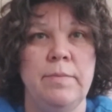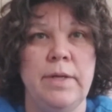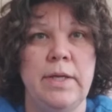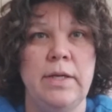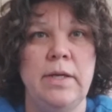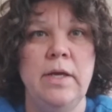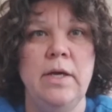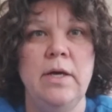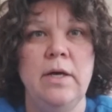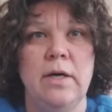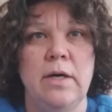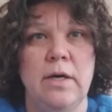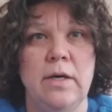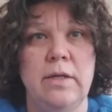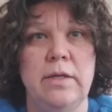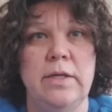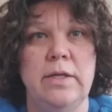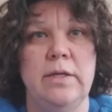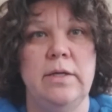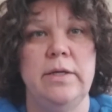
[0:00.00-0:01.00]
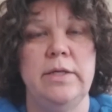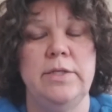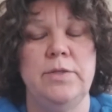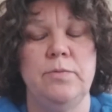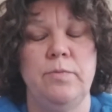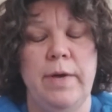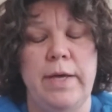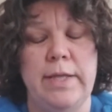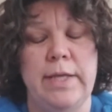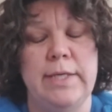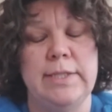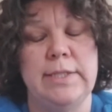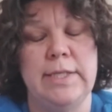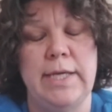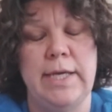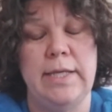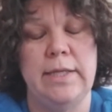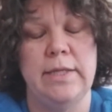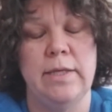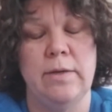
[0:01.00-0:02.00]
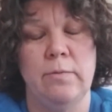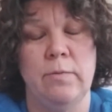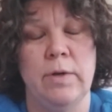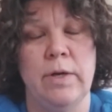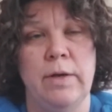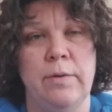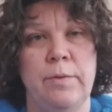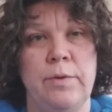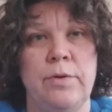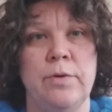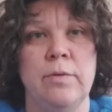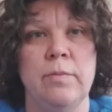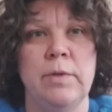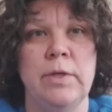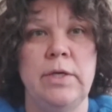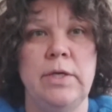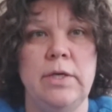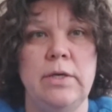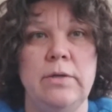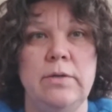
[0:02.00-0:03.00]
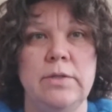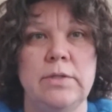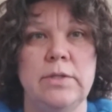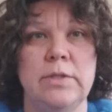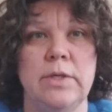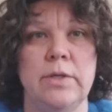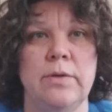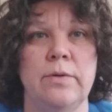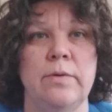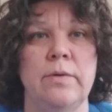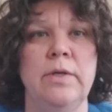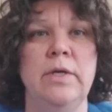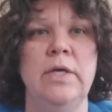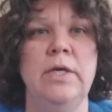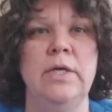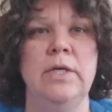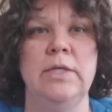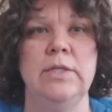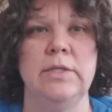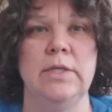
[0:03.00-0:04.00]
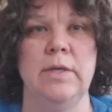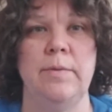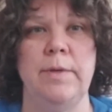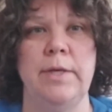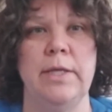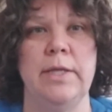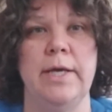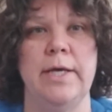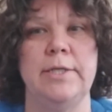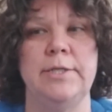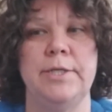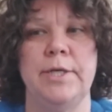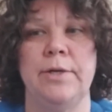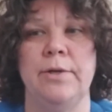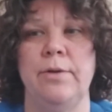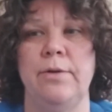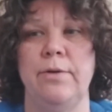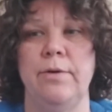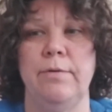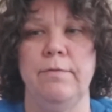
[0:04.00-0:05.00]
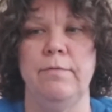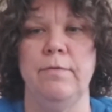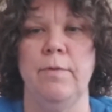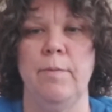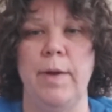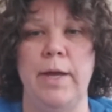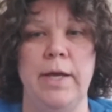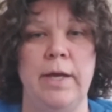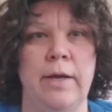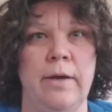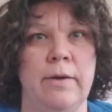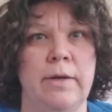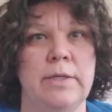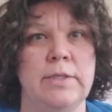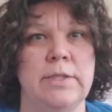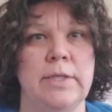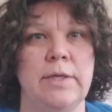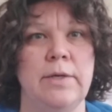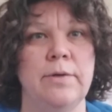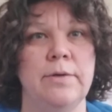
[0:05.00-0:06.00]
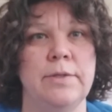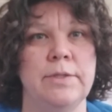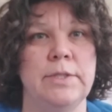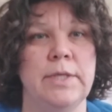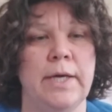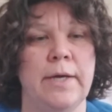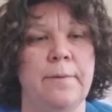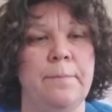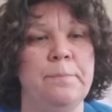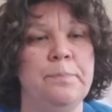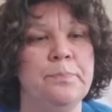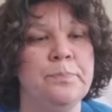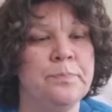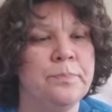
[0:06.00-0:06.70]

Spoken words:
But all in all, it's way less heat than what I would normally use. So it's gonna be a lot gentler for my hair as it grows out.